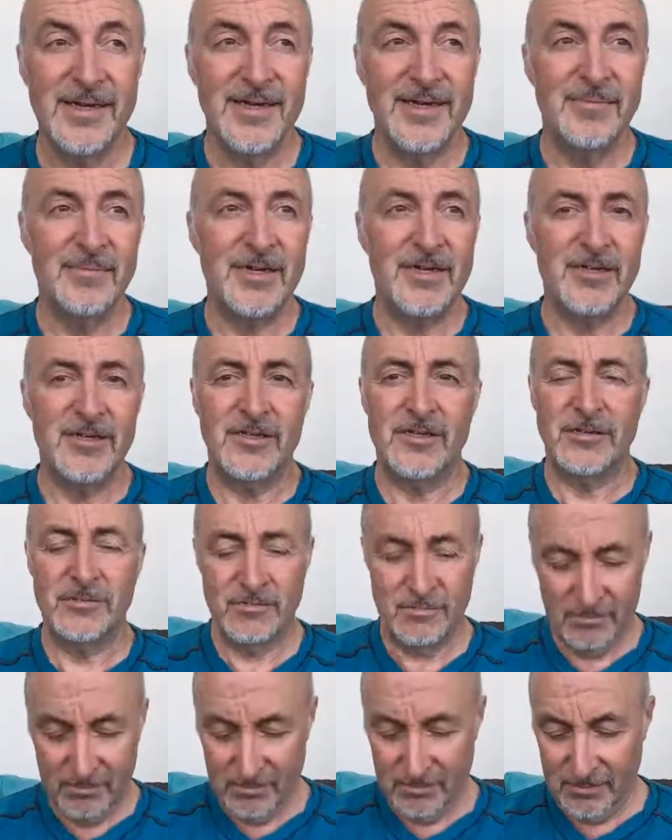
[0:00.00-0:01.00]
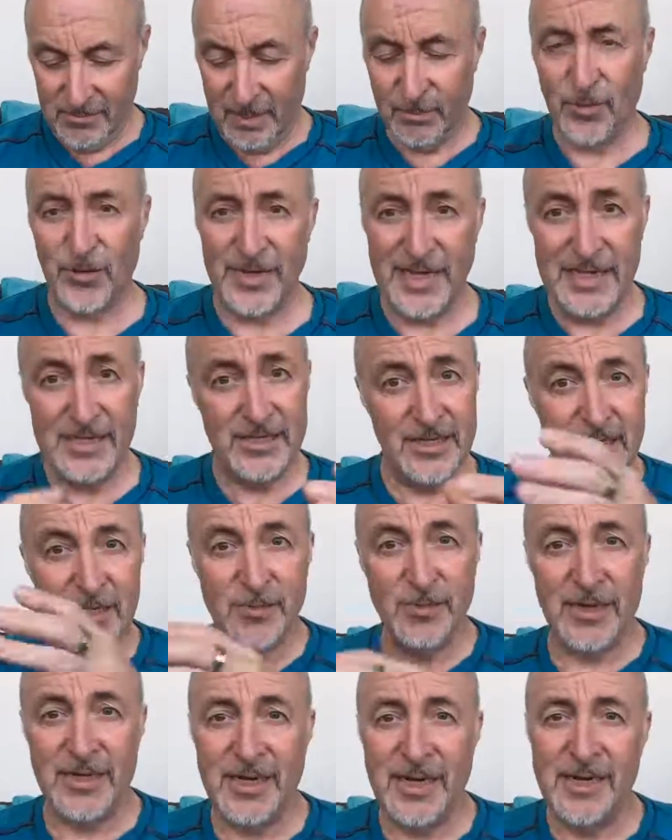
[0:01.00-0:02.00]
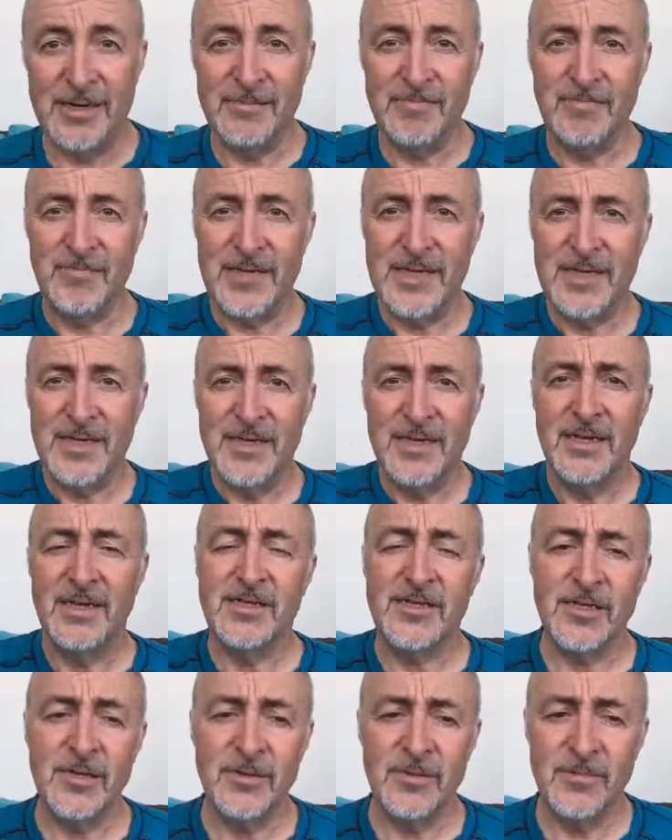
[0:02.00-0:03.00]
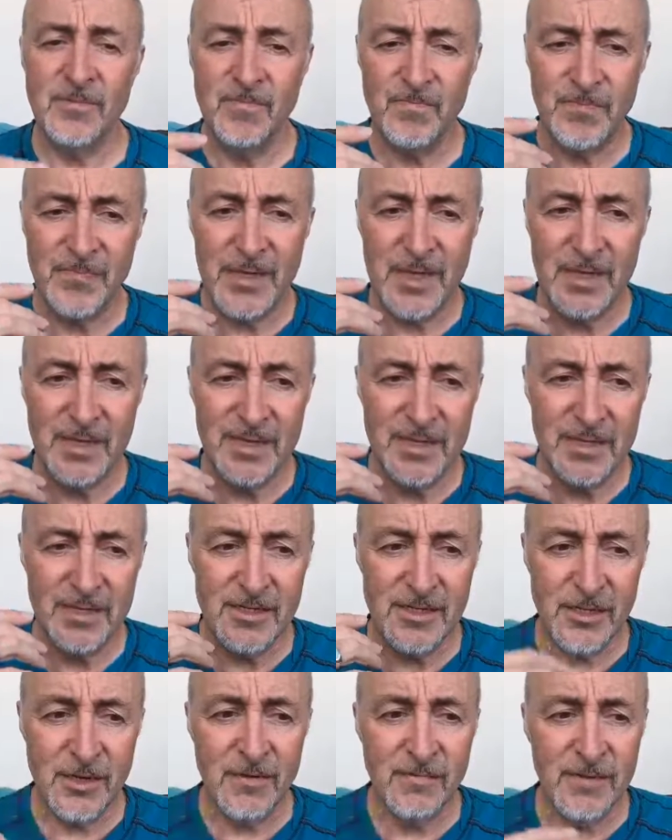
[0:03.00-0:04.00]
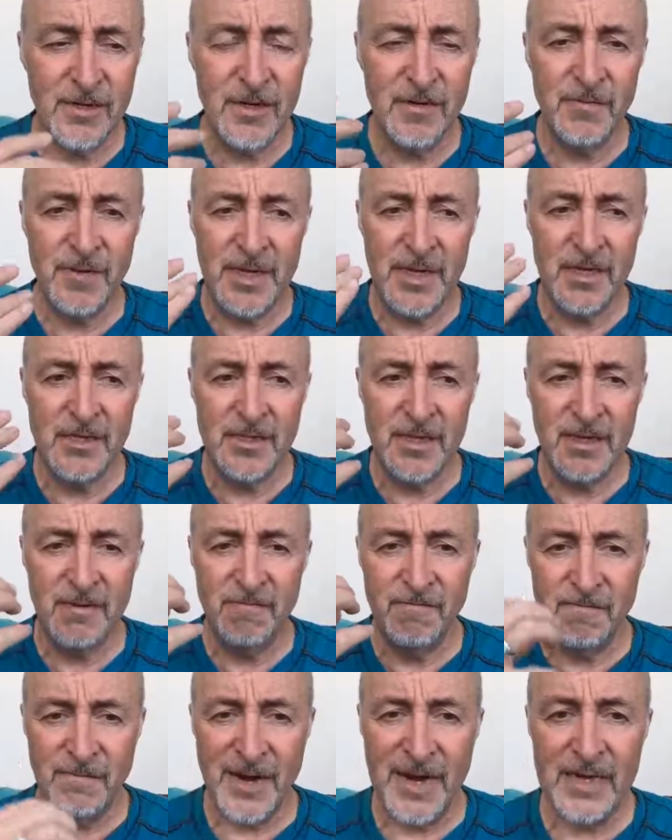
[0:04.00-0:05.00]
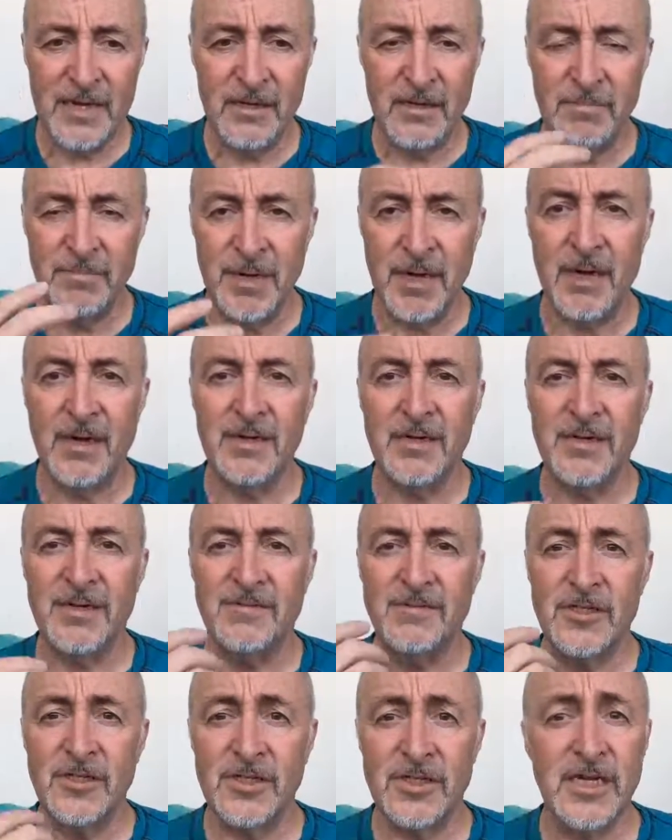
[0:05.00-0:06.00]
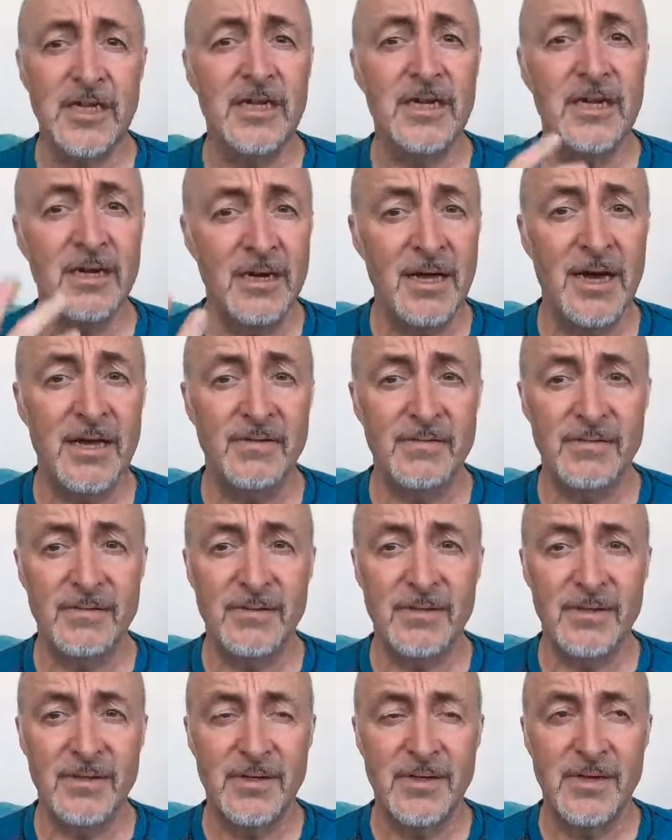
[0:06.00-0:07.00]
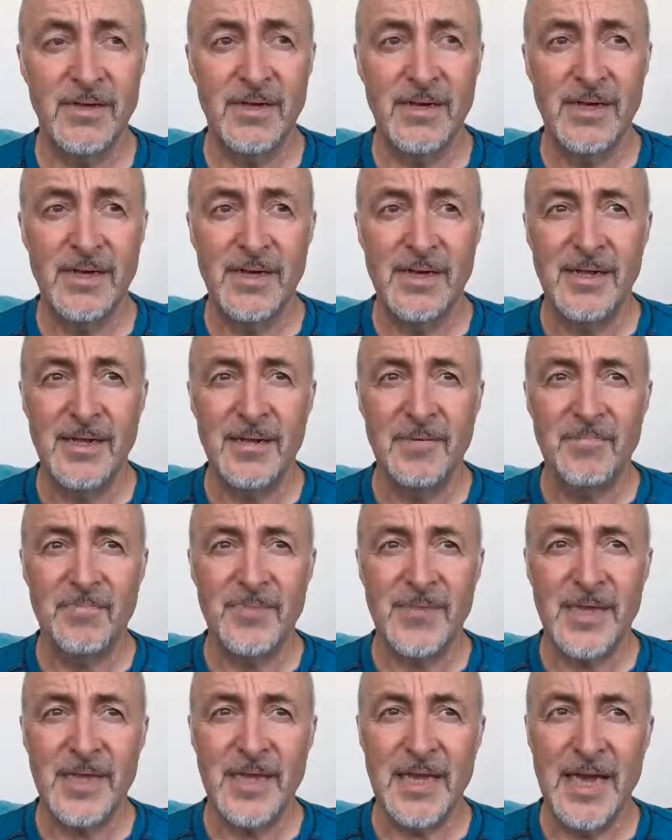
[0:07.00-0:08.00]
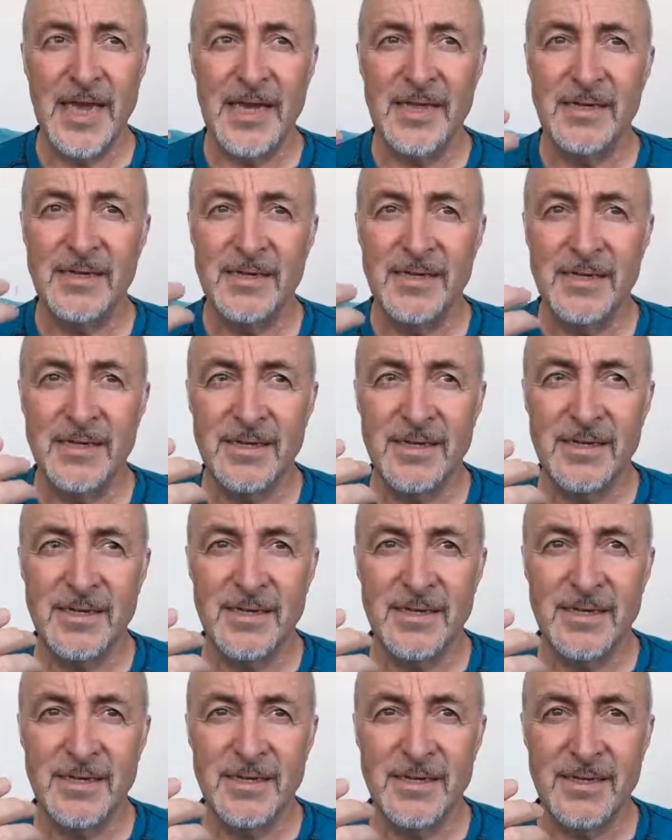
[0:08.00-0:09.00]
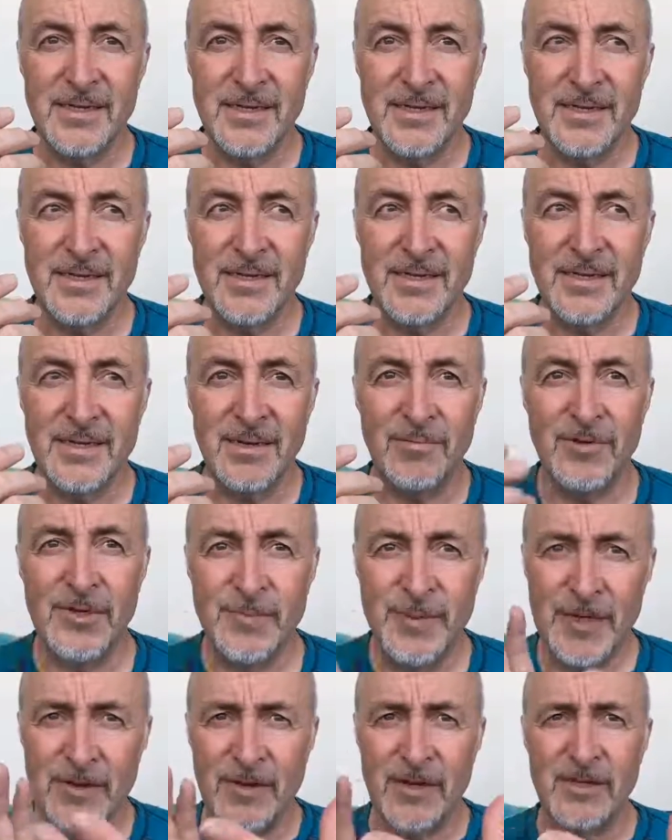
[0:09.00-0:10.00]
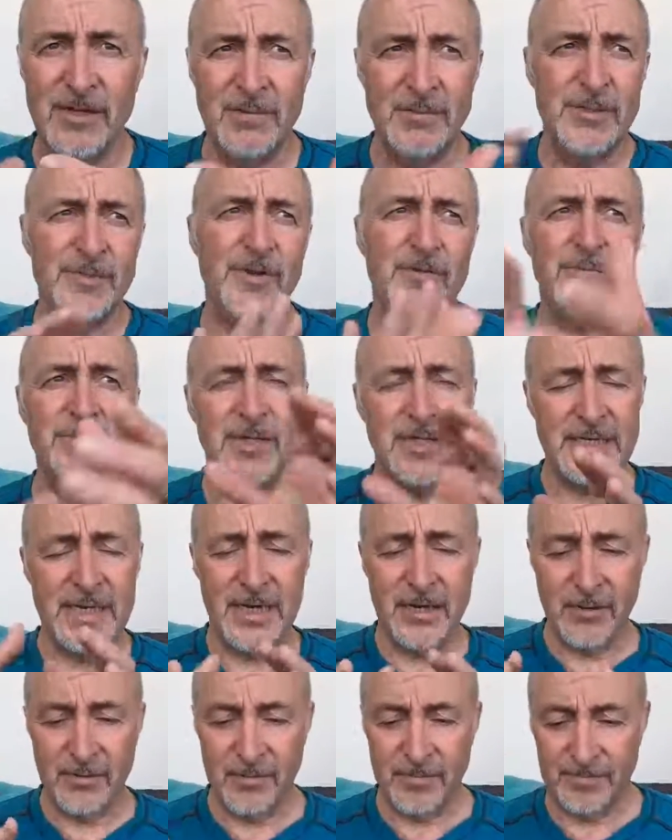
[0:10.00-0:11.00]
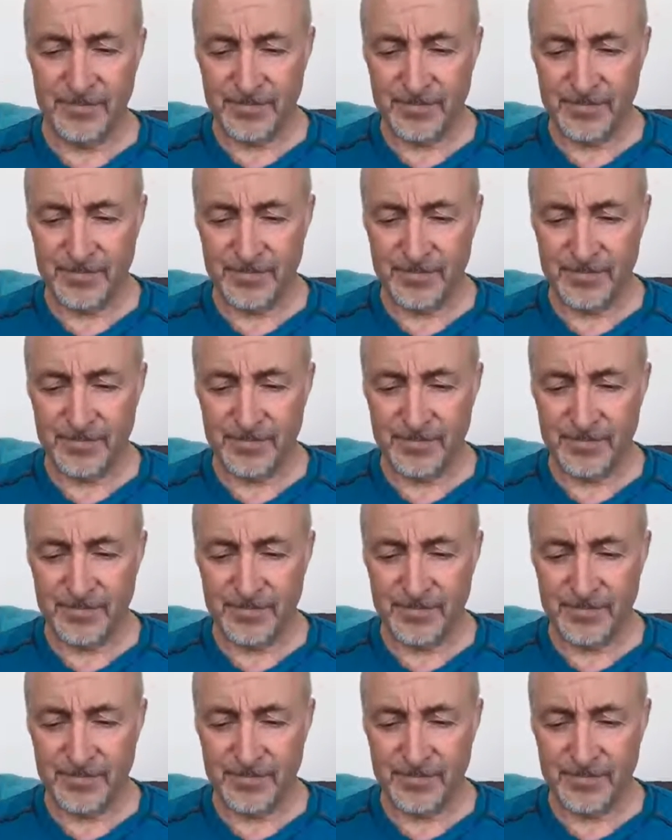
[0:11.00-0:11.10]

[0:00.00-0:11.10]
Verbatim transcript: because I'm already into this one now. So, self love is a vital part of succeeding in life. And I want to speak, uh, let me speak from this angle.